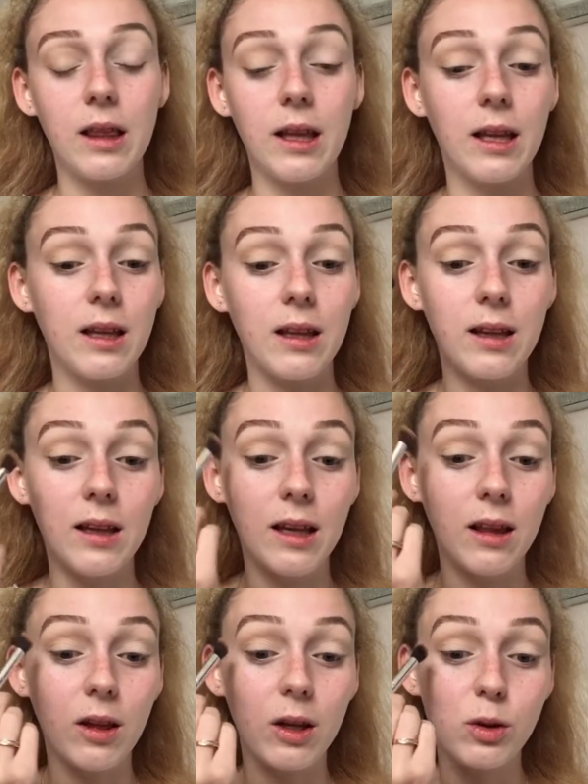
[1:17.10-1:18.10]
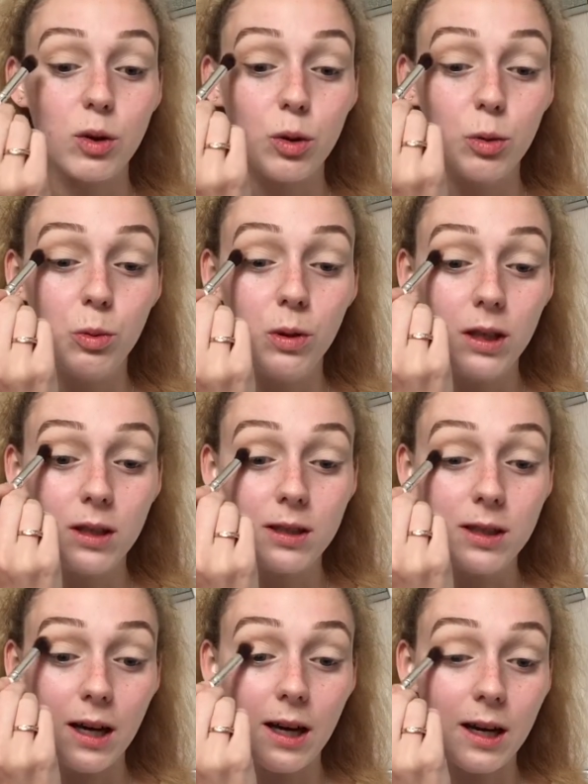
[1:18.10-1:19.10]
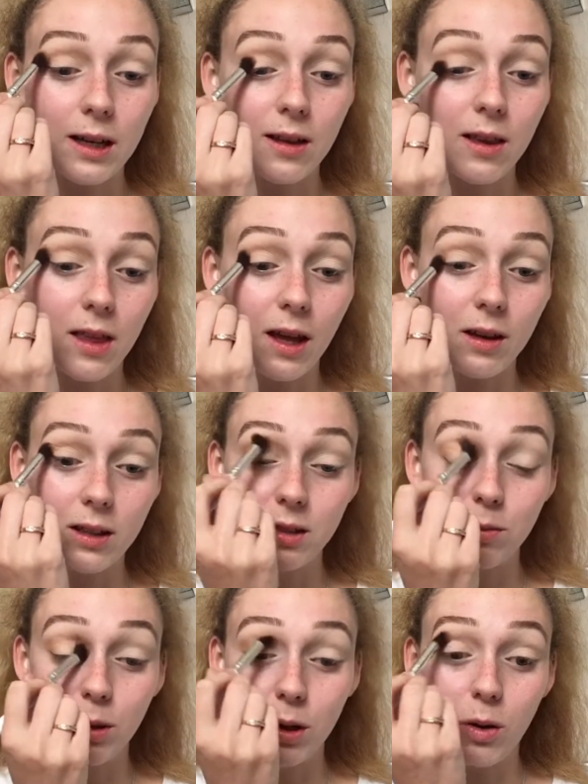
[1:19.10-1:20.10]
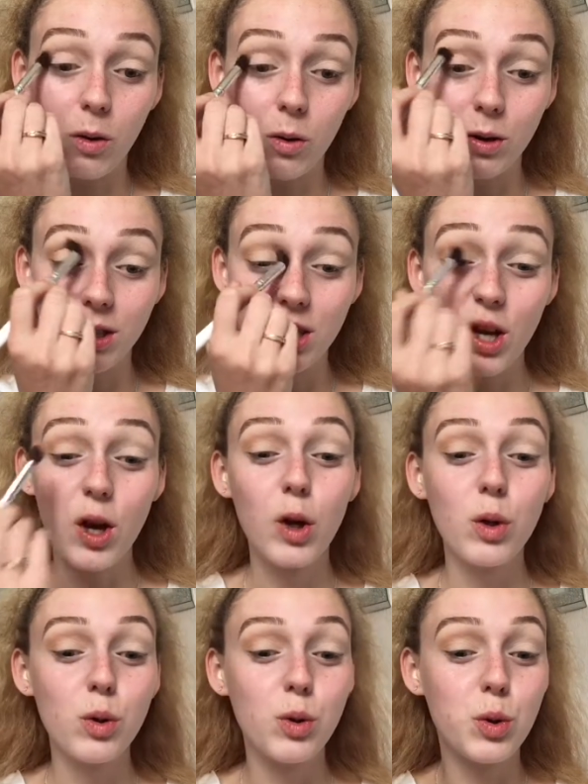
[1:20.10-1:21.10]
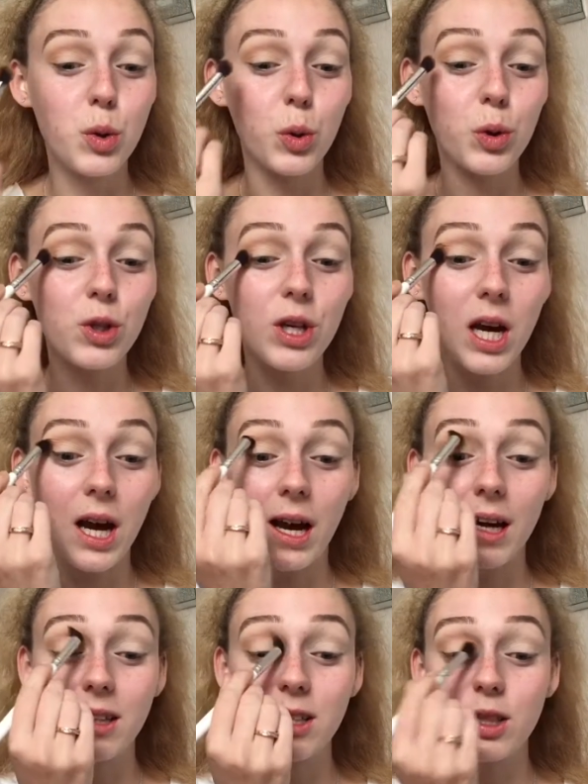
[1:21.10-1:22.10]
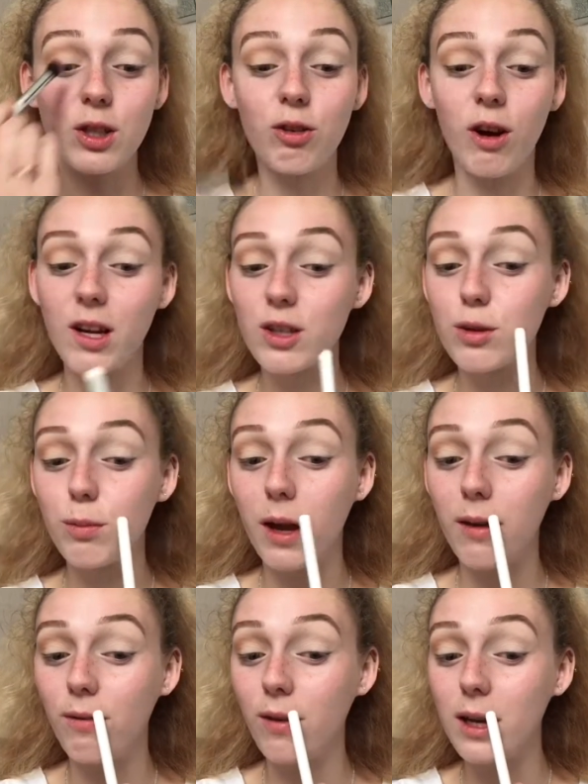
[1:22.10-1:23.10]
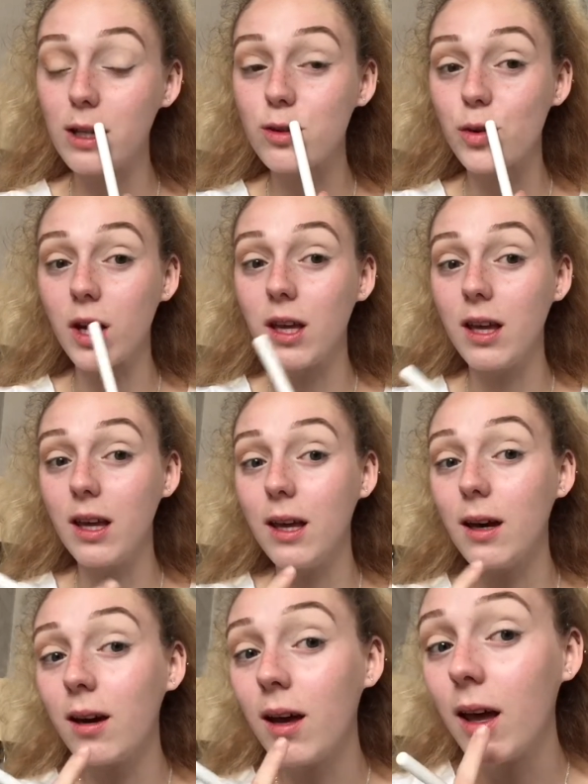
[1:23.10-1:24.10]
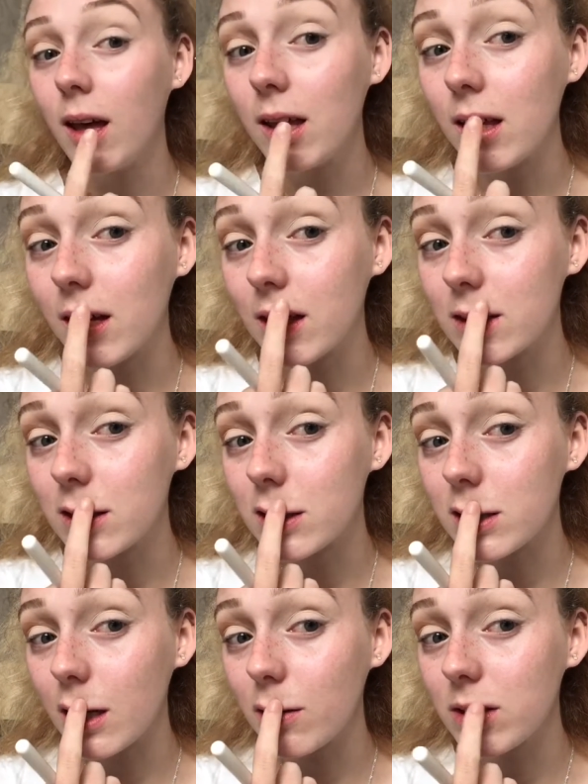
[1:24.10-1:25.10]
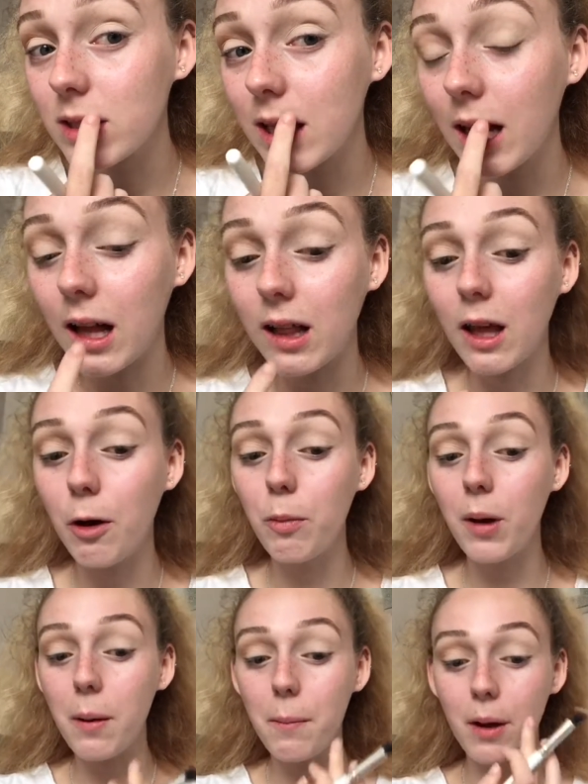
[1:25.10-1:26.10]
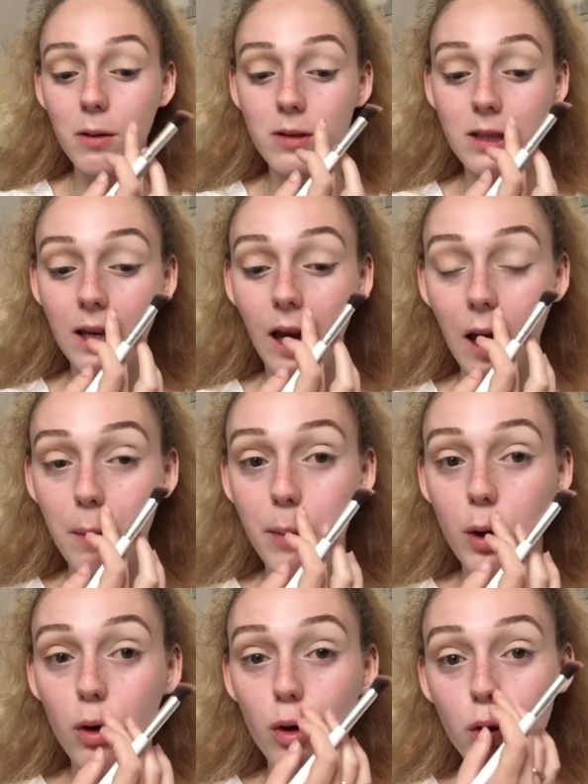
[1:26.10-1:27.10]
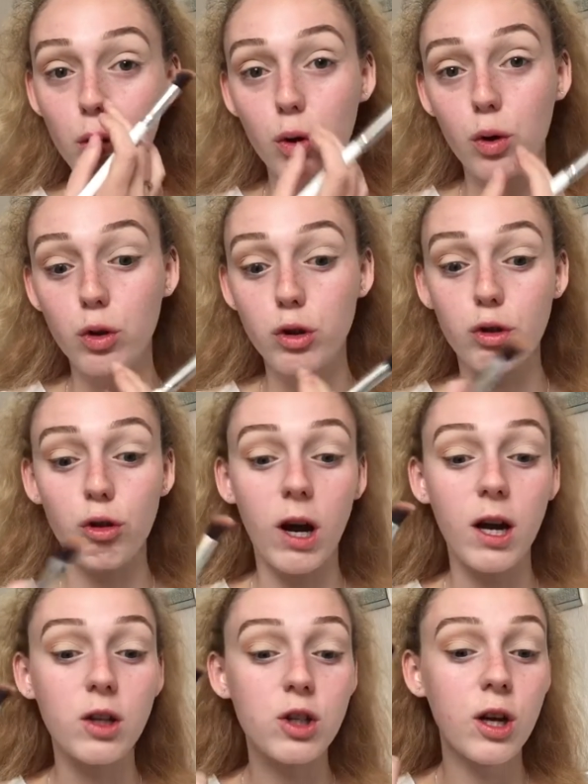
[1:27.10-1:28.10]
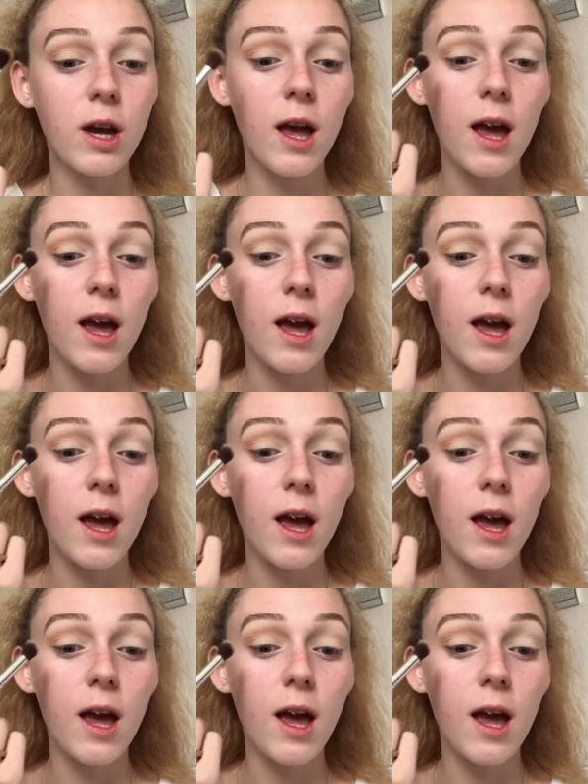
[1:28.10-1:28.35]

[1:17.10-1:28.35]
like nearly 2 weeks, and that is because George had scratched my face right here. You can still see it a little bit, but it was like a pure huge scratch,